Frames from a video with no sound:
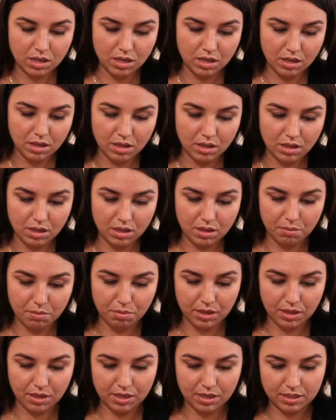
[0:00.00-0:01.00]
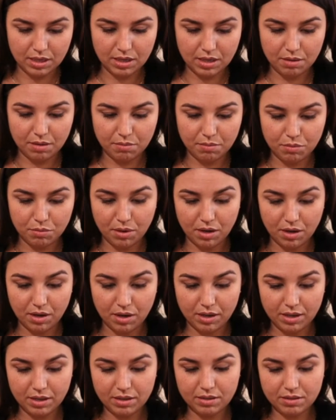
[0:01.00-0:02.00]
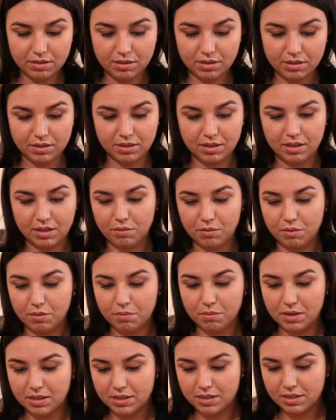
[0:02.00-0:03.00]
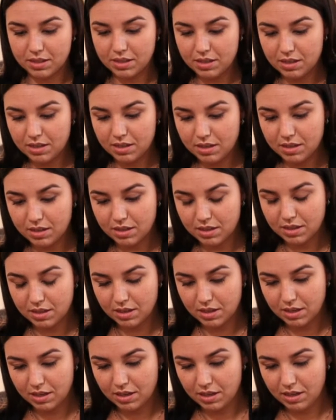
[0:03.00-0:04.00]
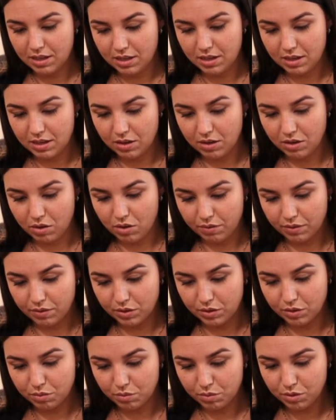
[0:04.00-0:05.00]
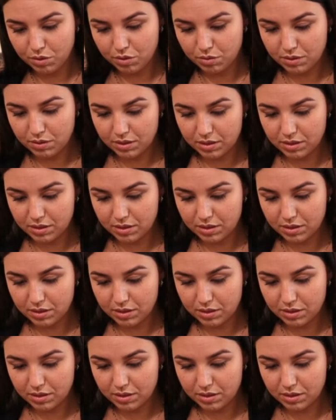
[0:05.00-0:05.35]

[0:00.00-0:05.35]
the plant I am repotting. See, it's going to get real messy. And all of its roots.